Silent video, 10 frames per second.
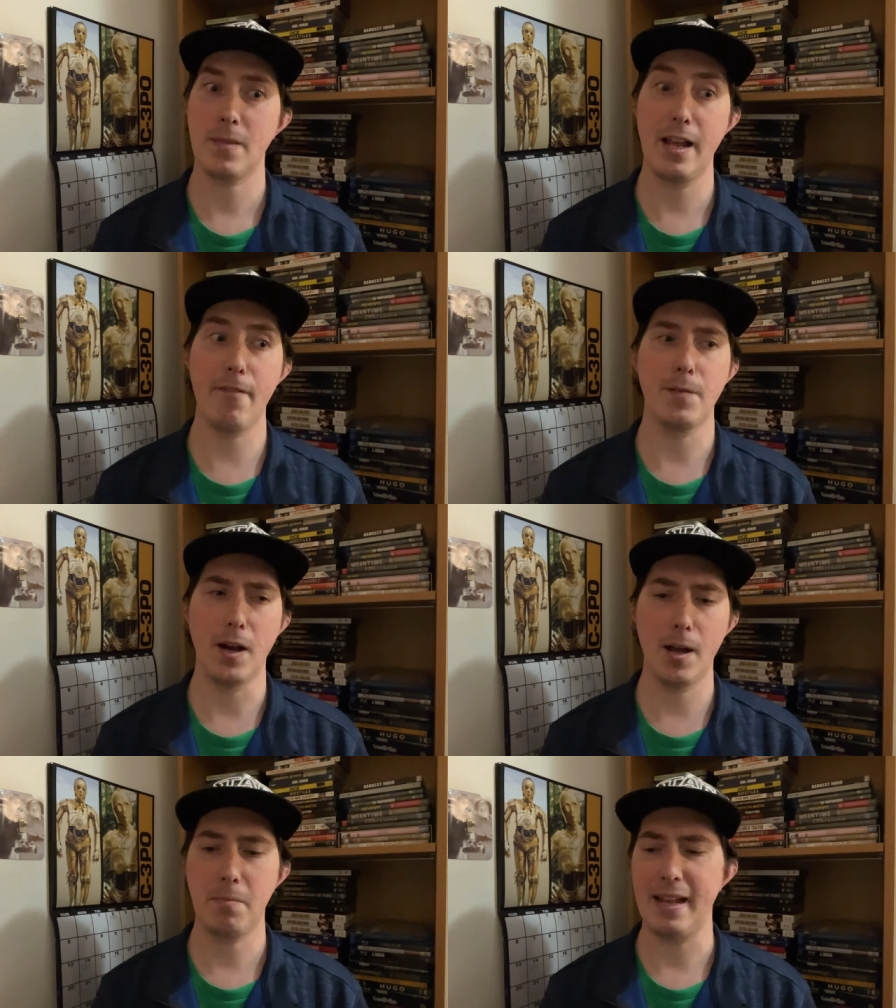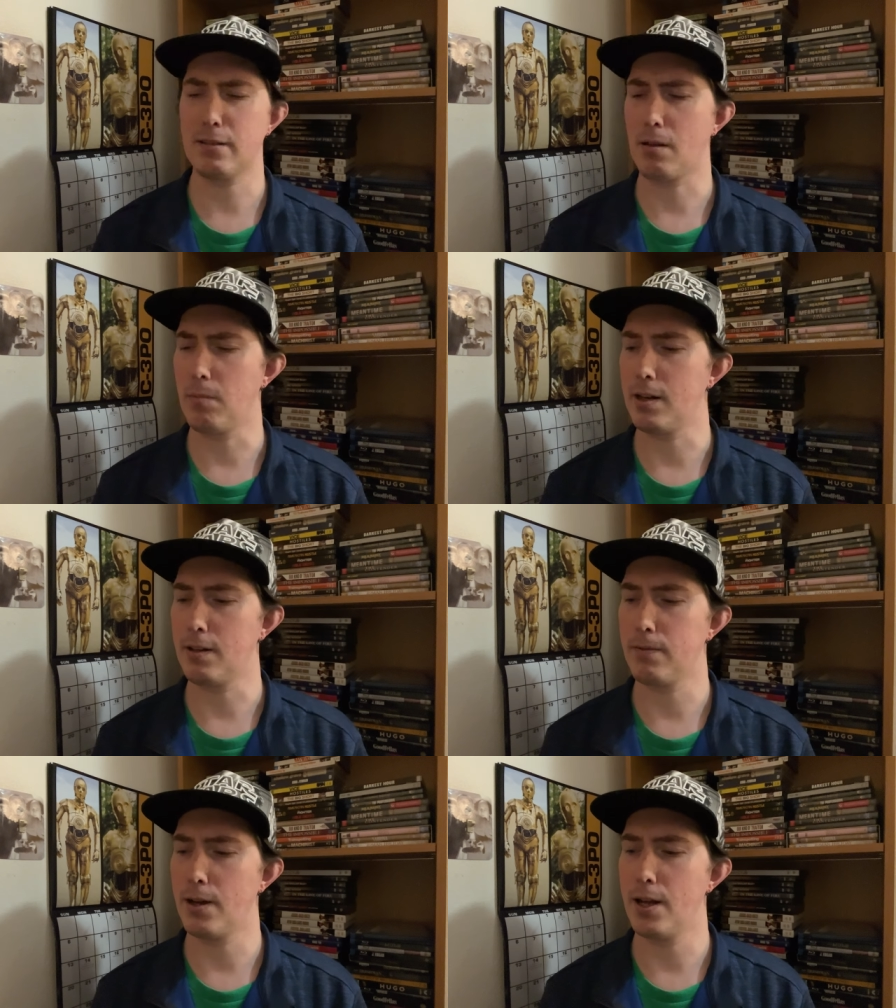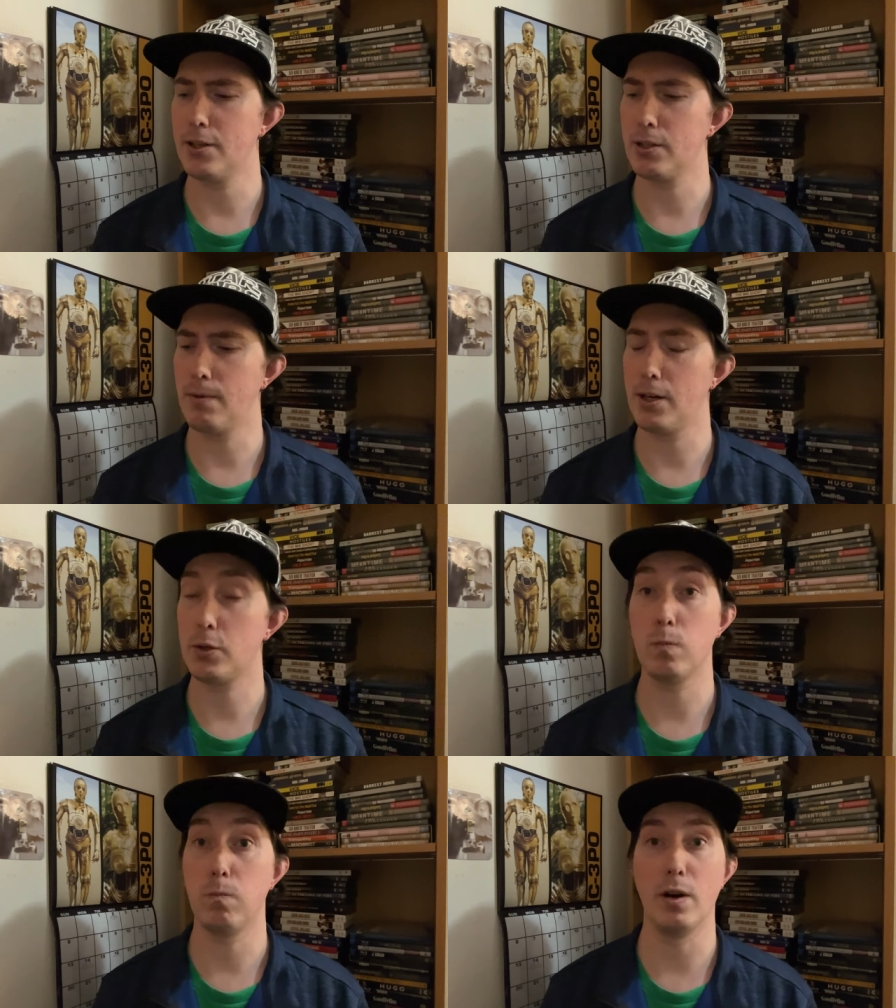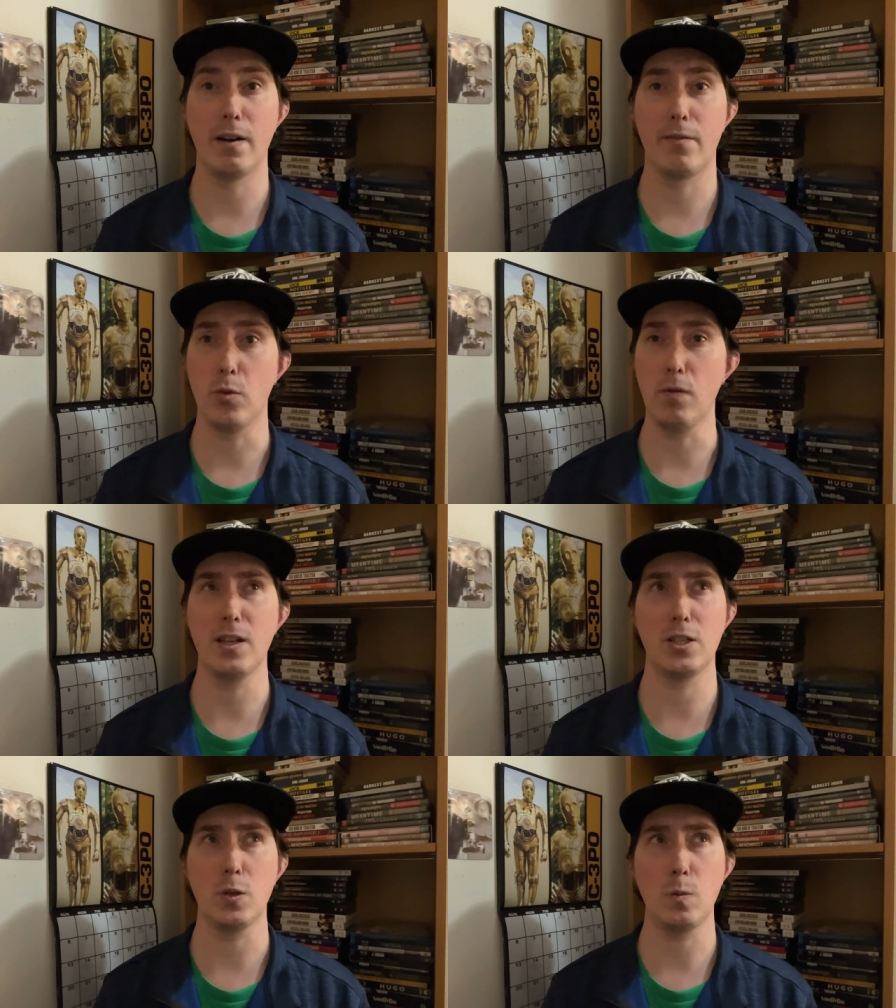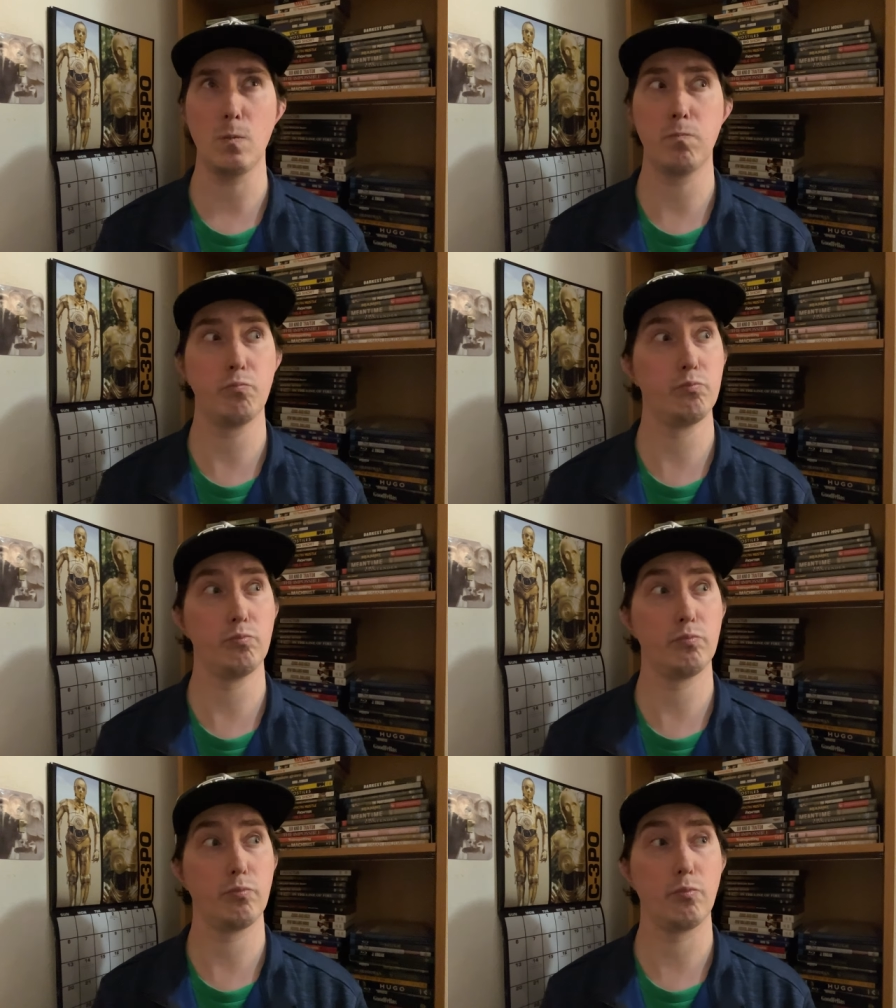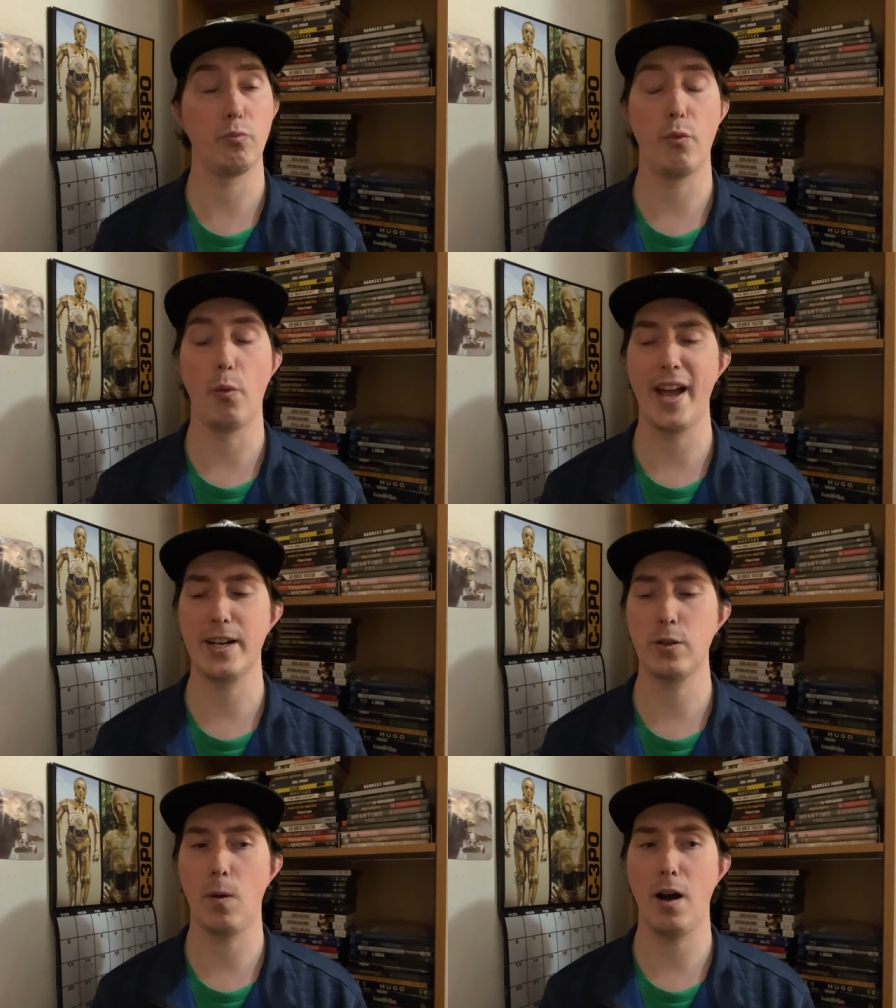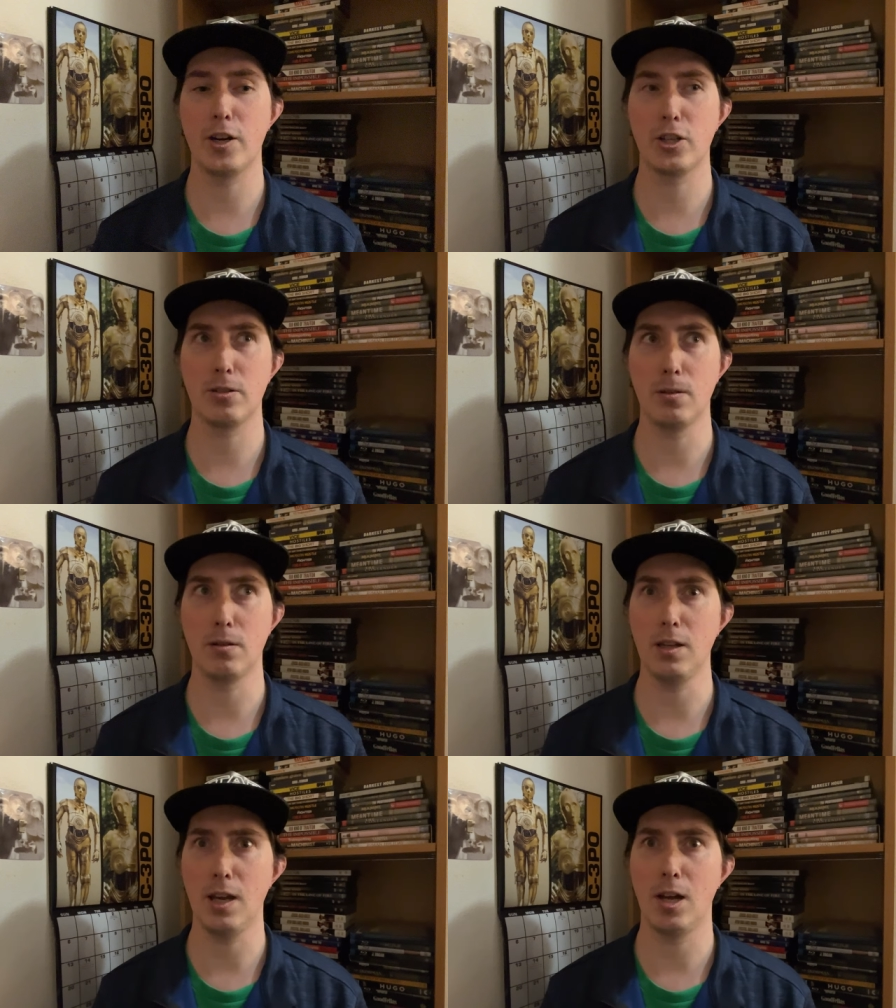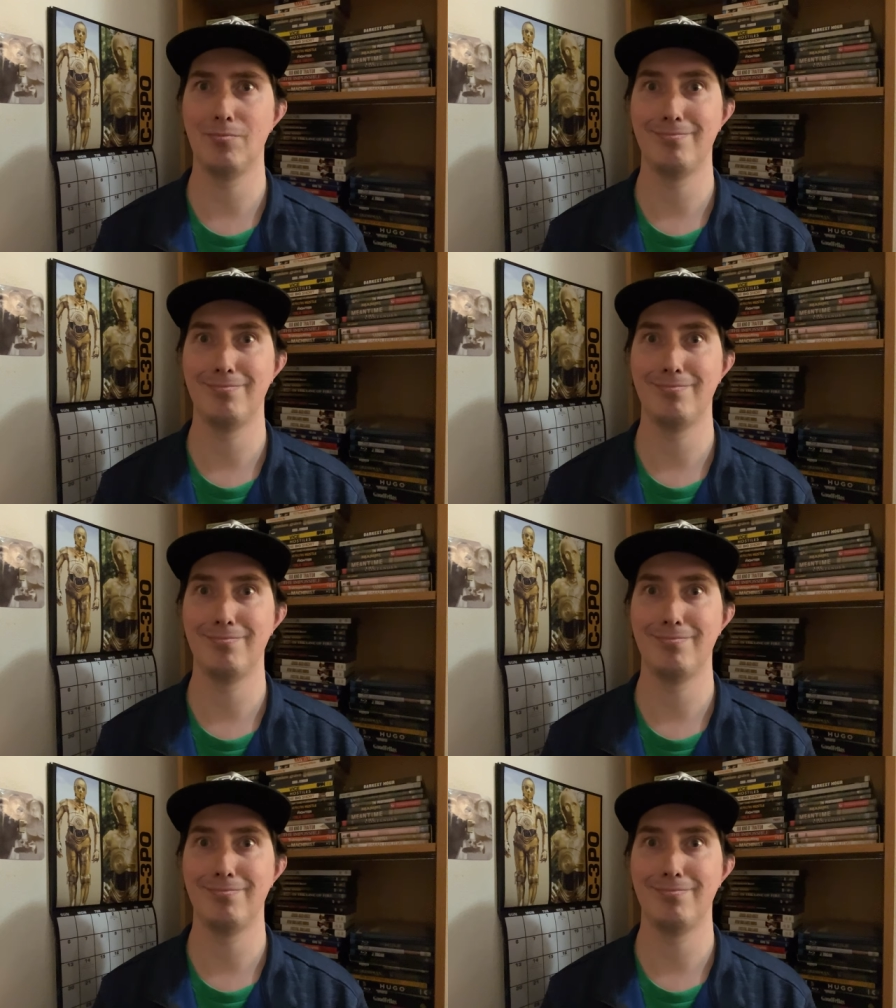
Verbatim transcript: If not, that's completely fine. Just watch whatever movies you like to watch. So, yeah.